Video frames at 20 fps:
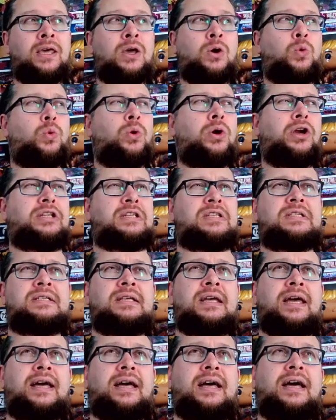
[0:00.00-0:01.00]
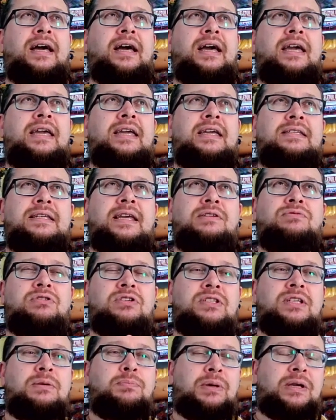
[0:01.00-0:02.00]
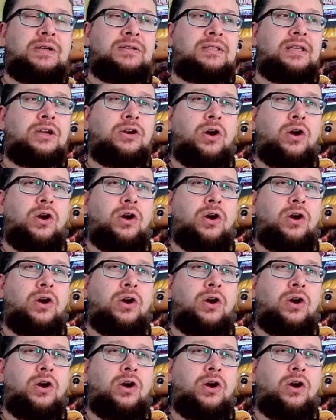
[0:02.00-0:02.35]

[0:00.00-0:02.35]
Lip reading: which is interesting because they're